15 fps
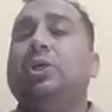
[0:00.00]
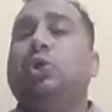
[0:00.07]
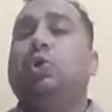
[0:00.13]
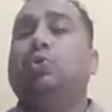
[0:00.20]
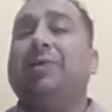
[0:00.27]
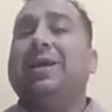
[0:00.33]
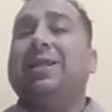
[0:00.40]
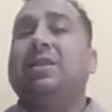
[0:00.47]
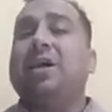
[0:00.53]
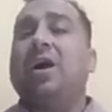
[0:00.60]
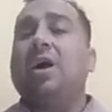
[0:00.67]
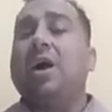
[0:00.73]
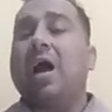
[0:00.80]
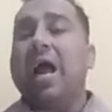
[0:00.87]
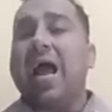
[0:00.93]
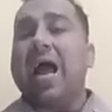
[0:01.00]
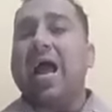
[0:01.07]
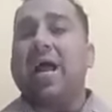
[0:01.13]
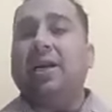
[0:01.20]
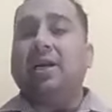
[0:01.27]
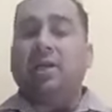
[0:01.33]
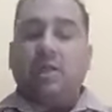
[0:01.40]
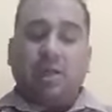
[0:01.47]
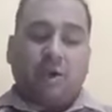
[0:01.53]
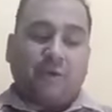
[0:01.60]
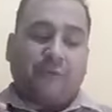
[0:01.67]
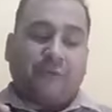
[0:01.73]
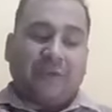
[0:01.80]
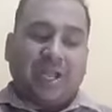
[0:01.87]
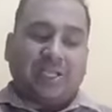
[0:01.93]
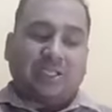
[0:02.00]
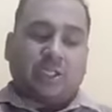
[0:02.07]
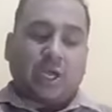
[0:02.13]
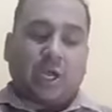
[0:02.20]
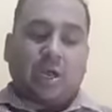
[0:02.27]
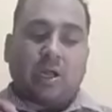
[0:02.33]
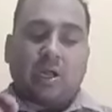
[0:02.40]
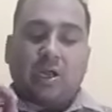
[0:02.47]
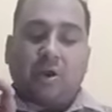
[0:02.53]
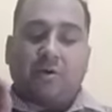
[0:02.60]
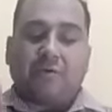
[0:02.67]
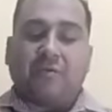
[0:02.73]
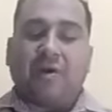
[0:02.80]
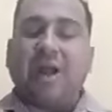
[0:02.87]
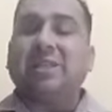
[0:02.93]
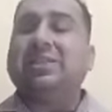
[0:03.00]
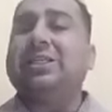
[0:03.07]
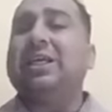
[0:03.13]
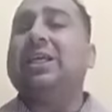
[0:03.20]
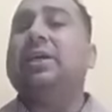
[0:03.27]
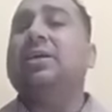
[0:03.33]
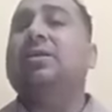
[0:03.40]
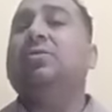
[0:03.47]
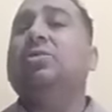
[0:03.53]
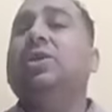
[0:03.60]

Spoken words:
Sweta and Richa writing